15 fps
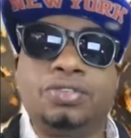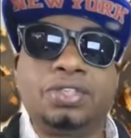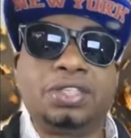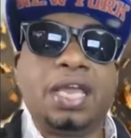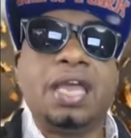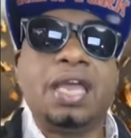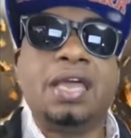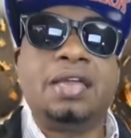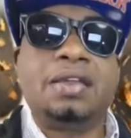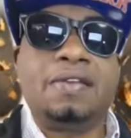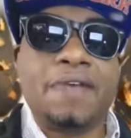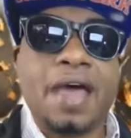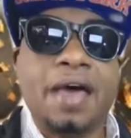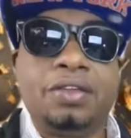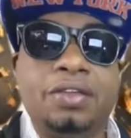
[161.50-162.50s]
understand the
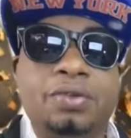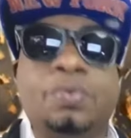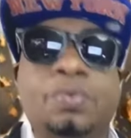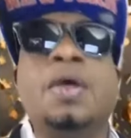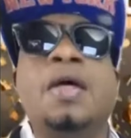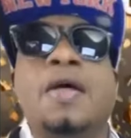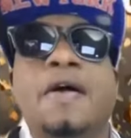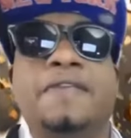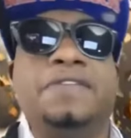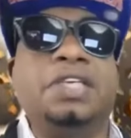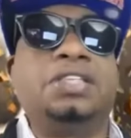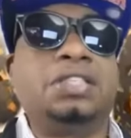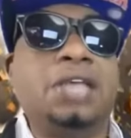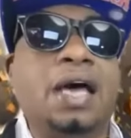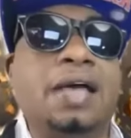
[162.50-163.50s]
value of
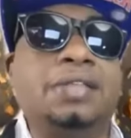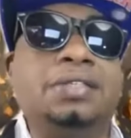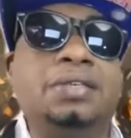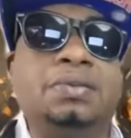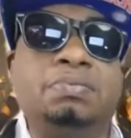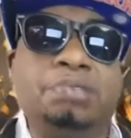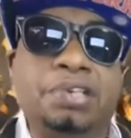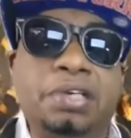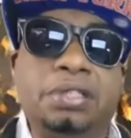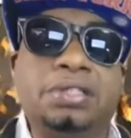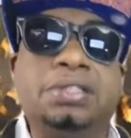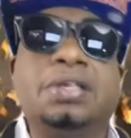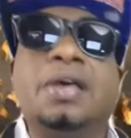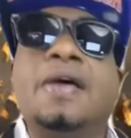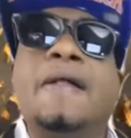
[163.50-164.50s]
digitizing
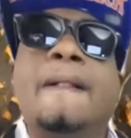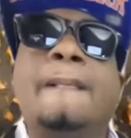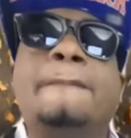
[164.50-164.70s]
books,